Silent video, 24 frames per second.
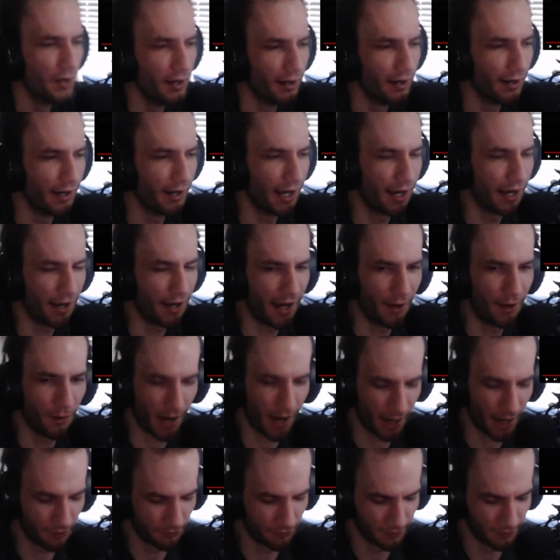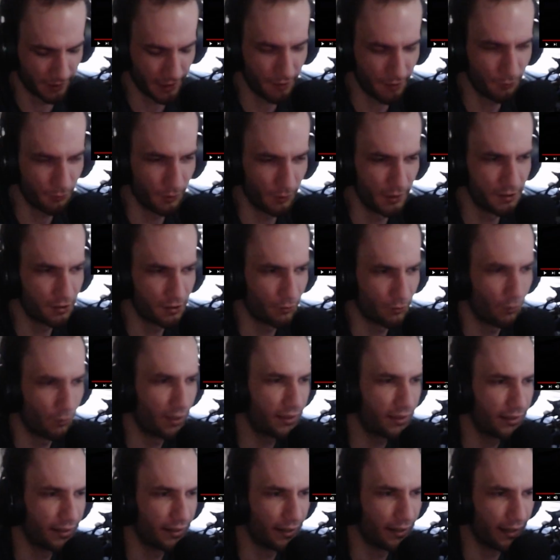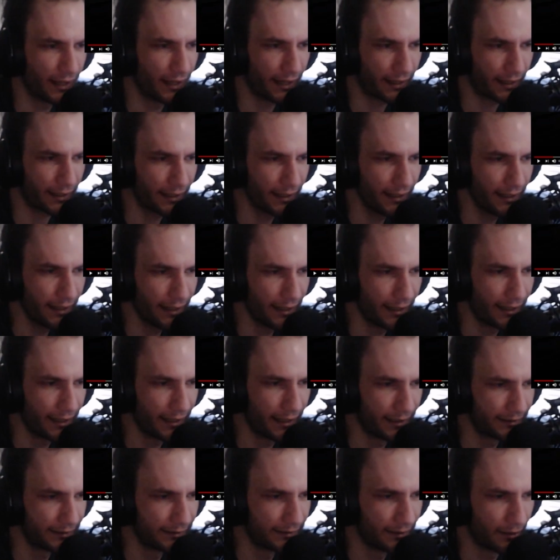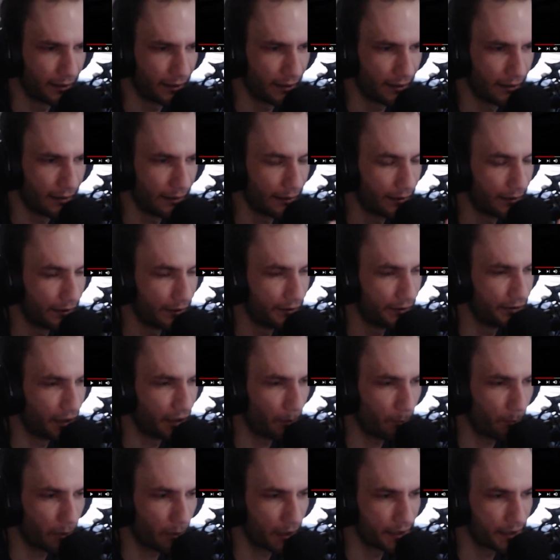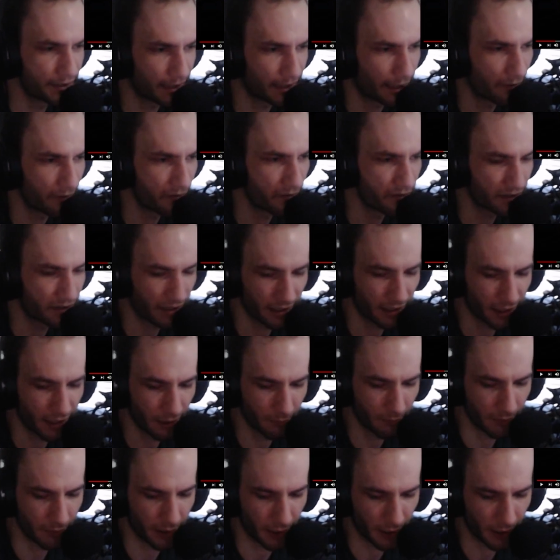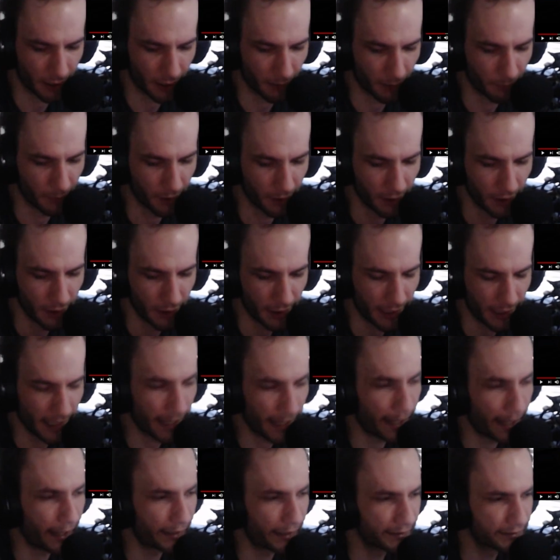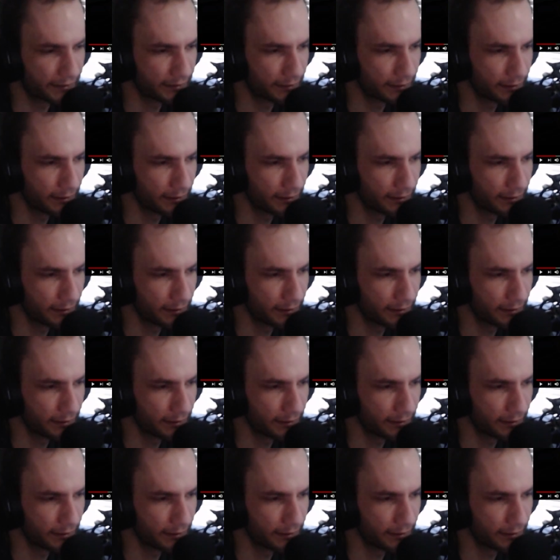I, I, I really wonder what the heck is the the, the jump button's obviously gonna be um X,